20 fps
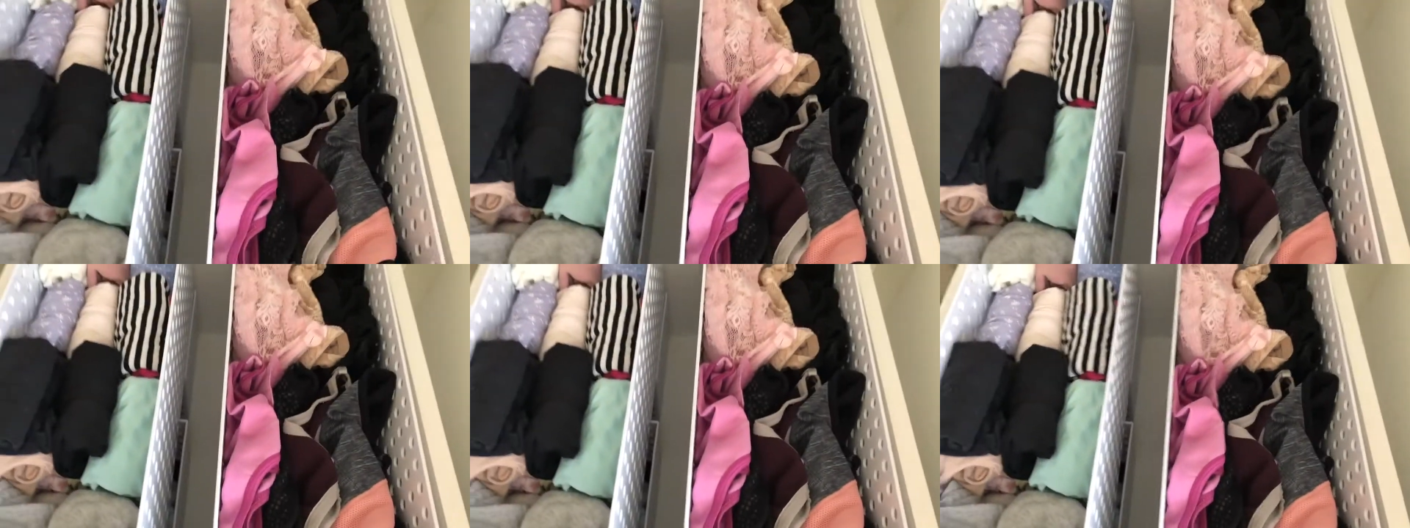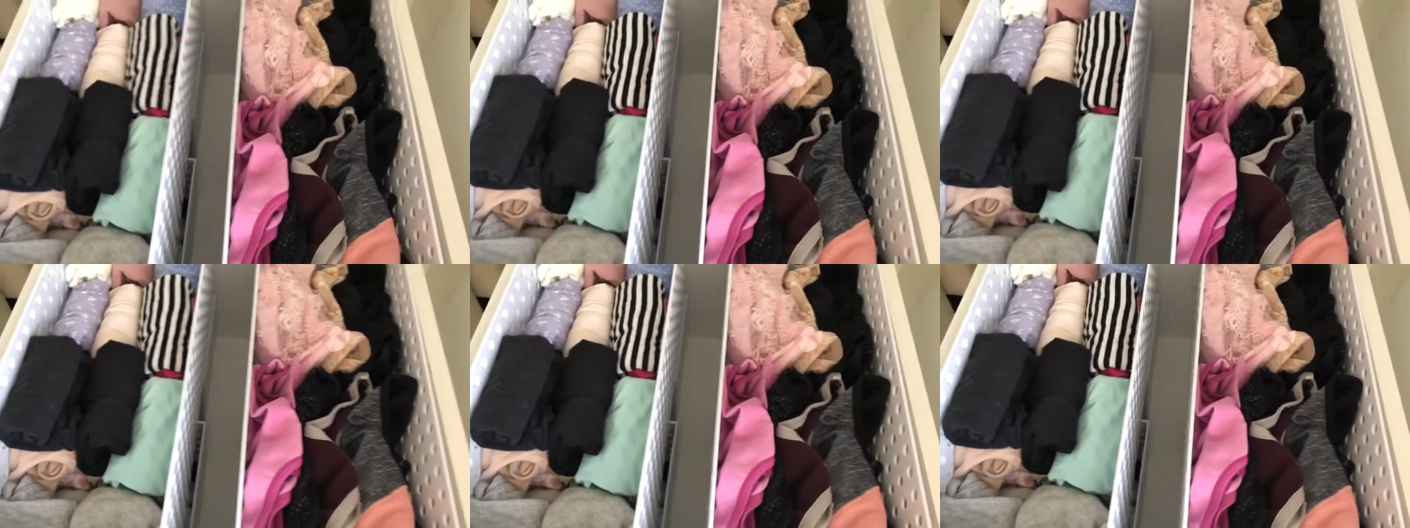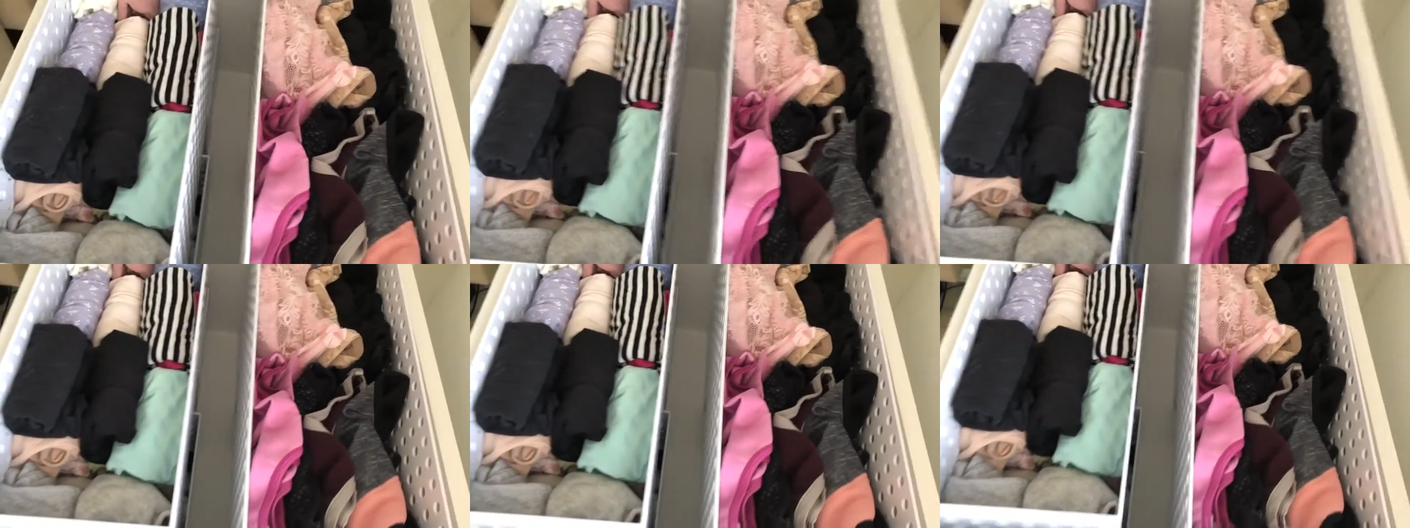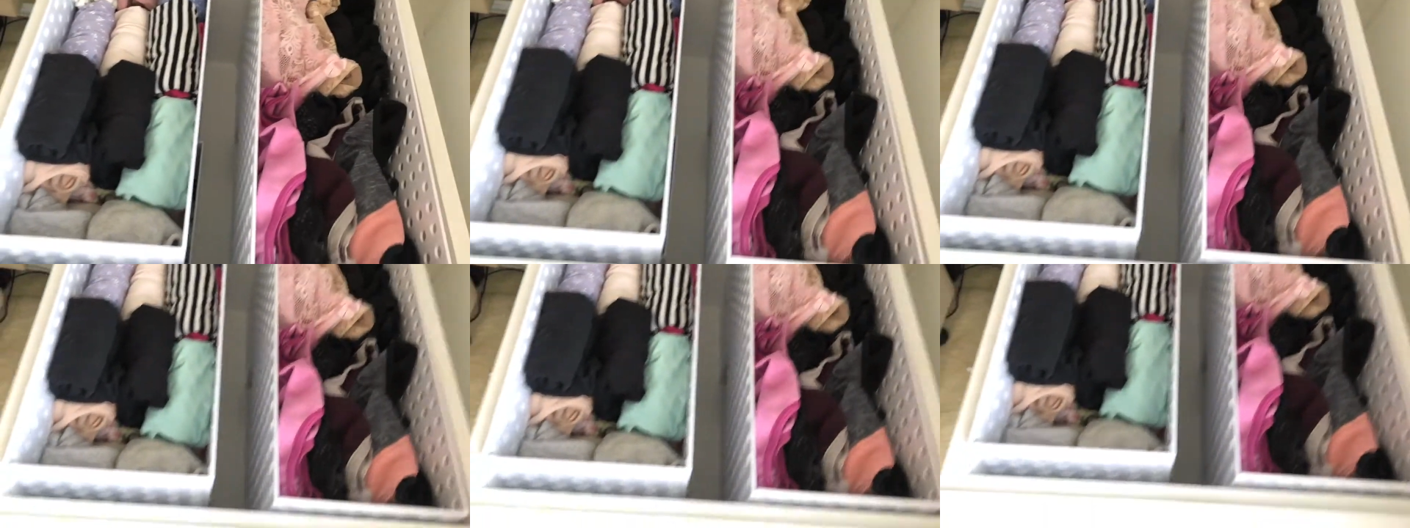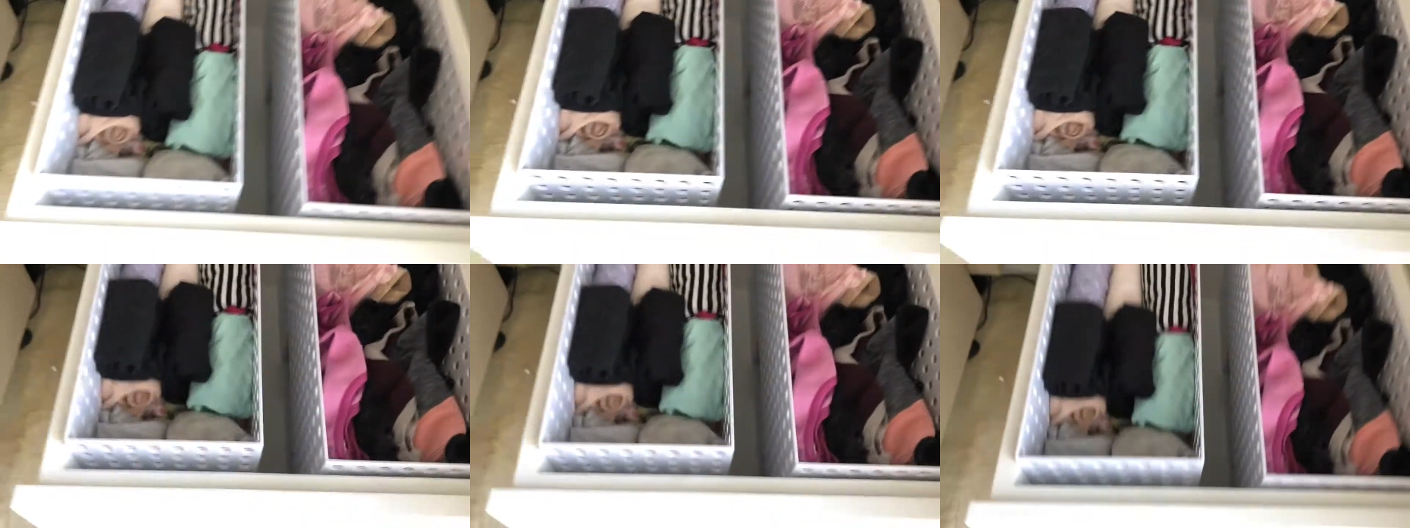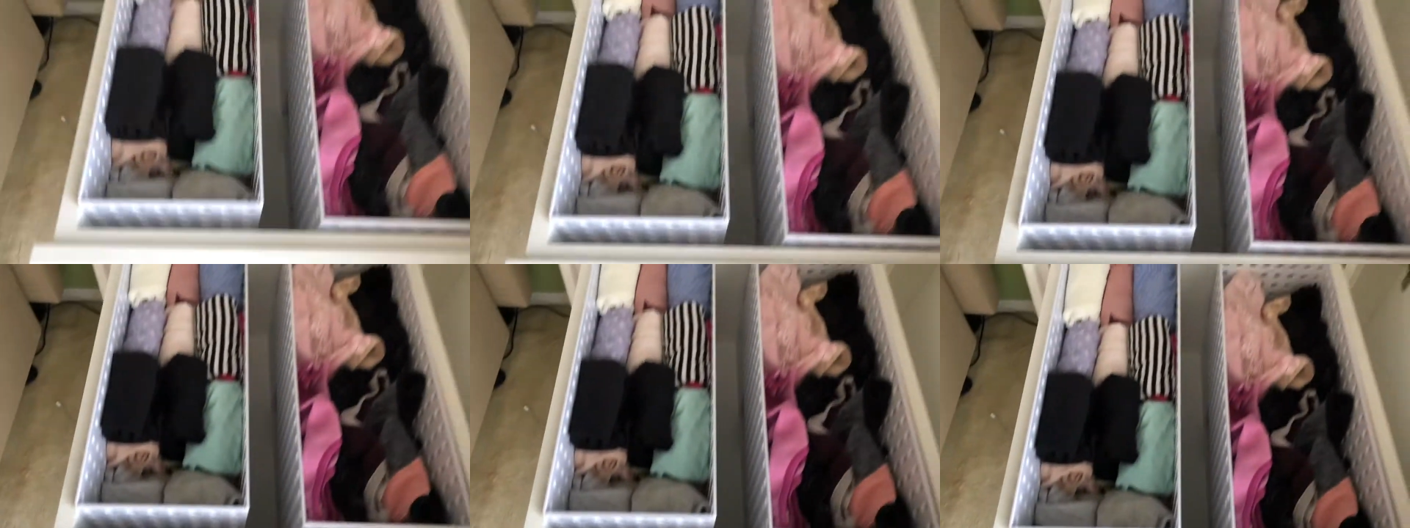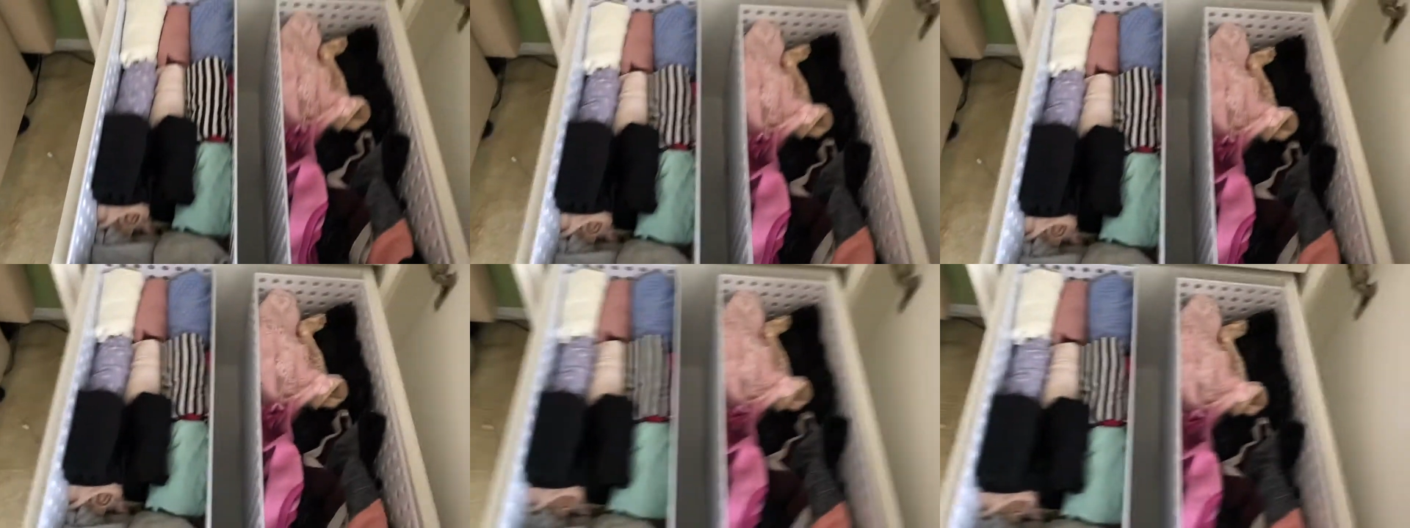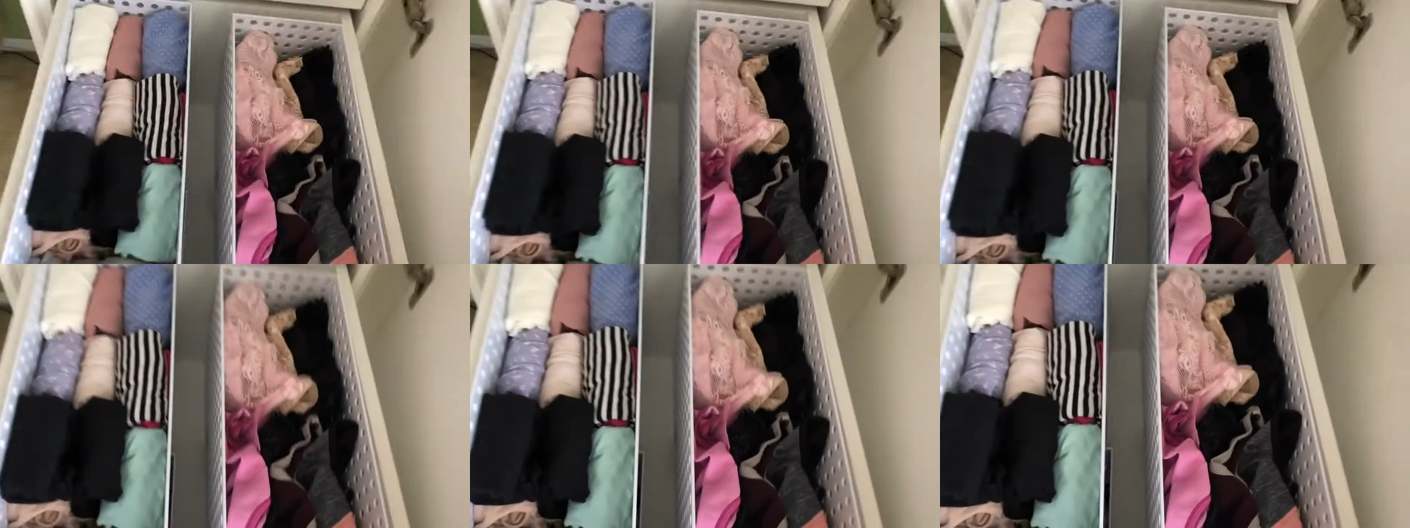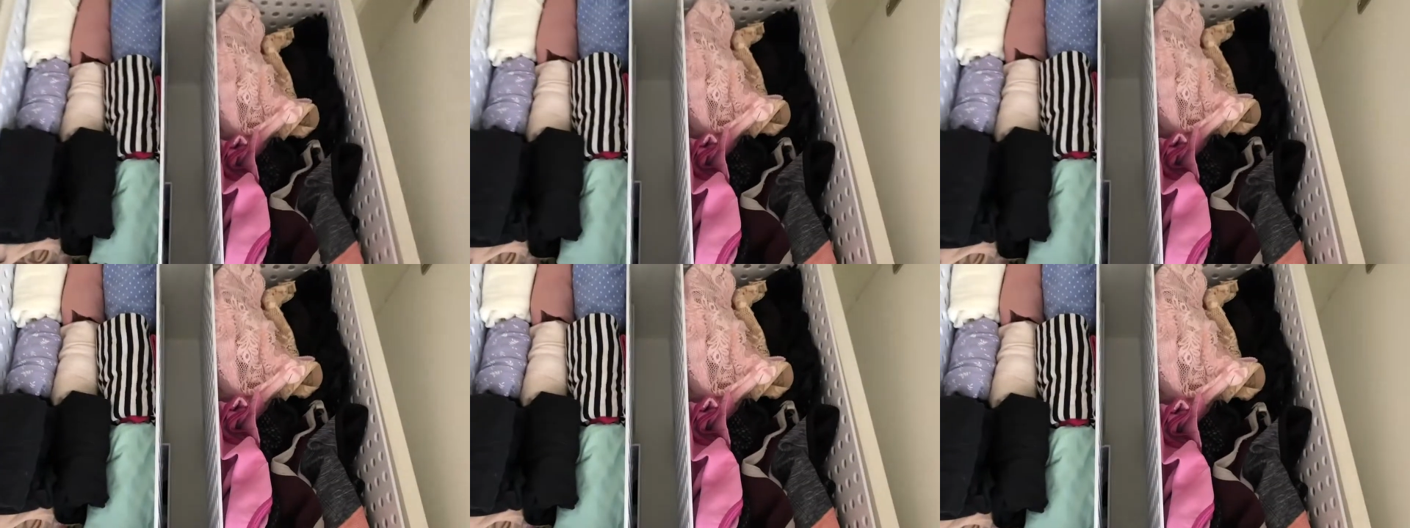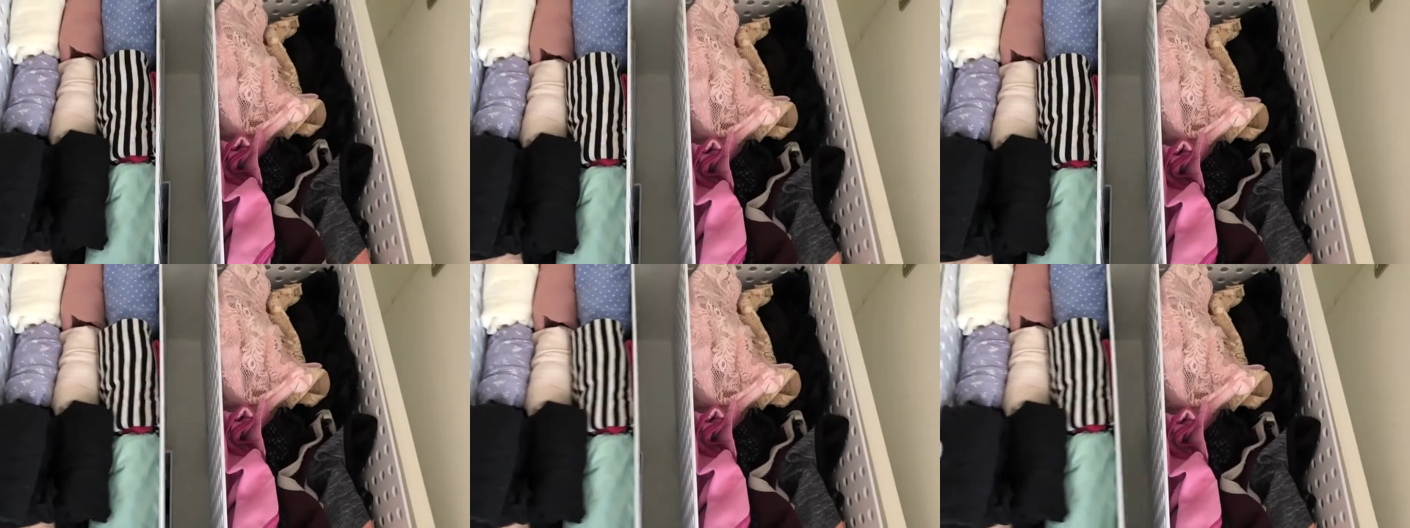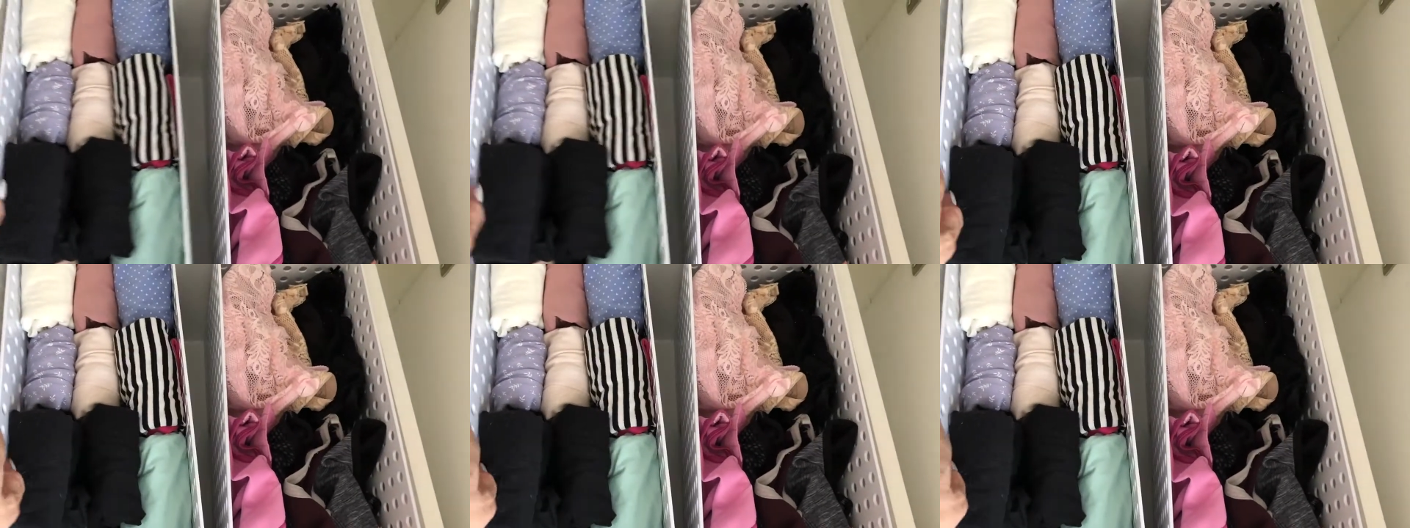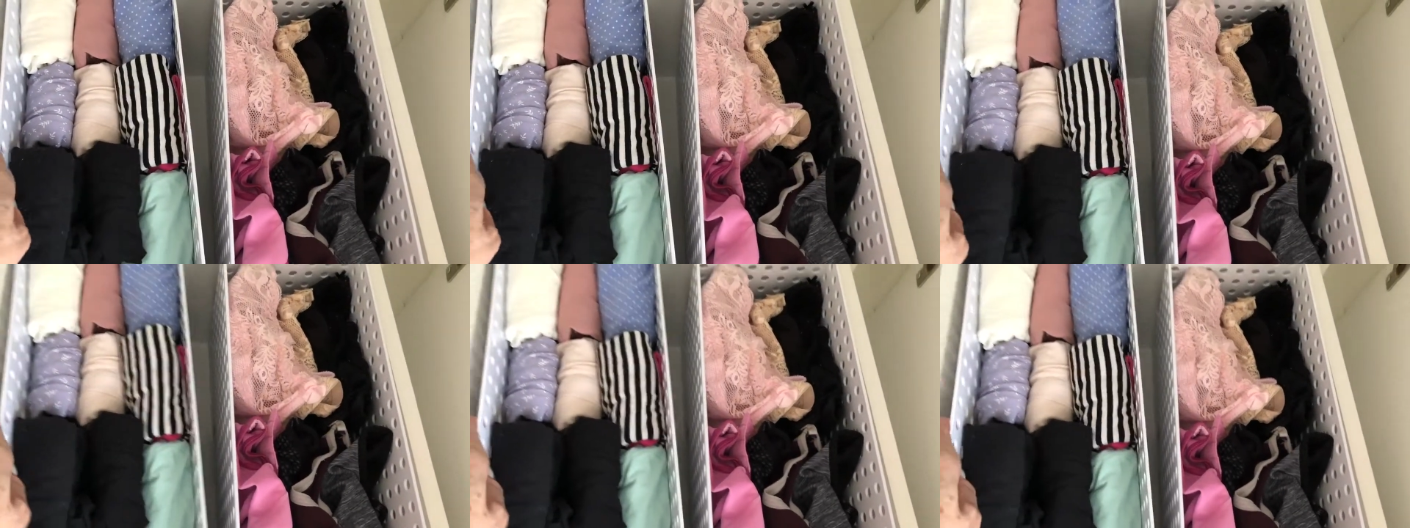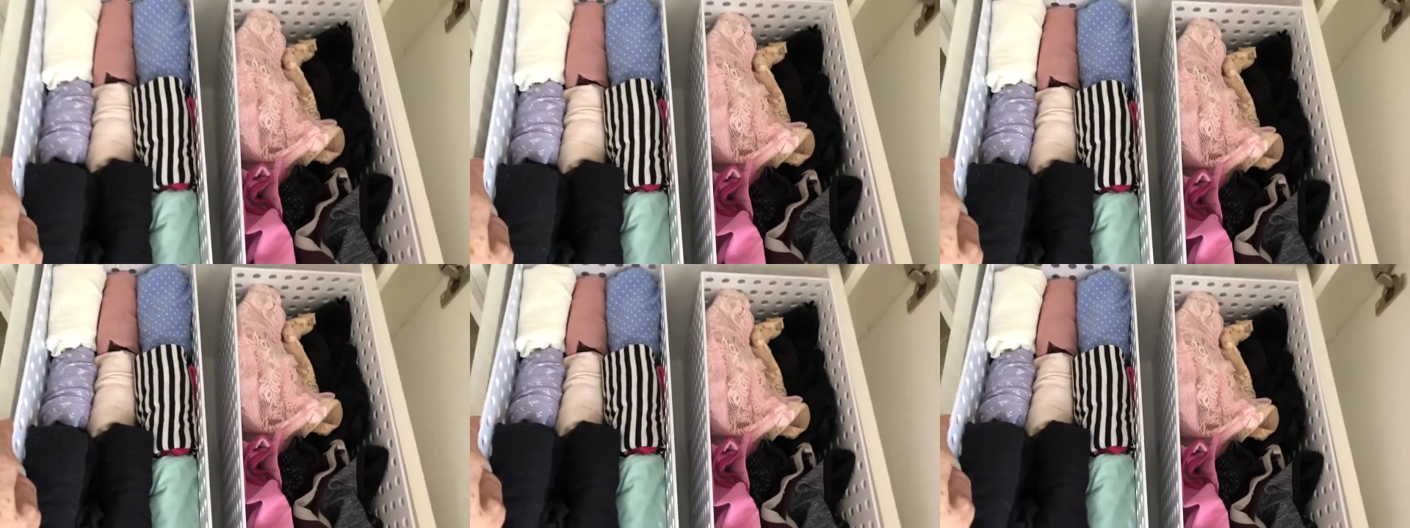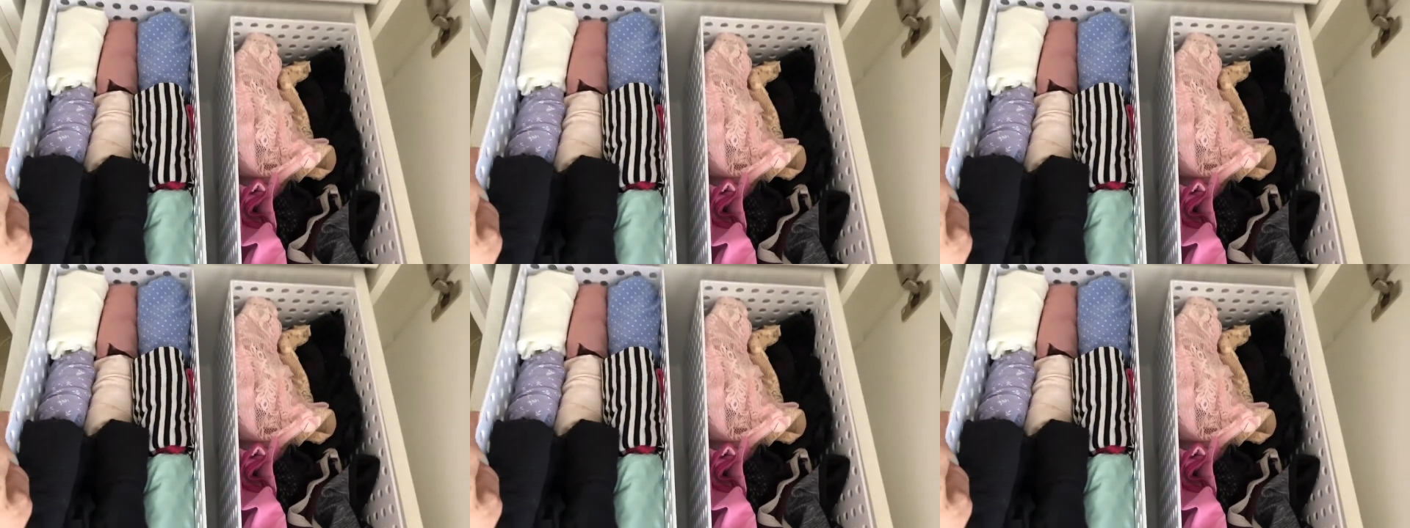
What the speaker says: No face is visible, so there are no lips to read.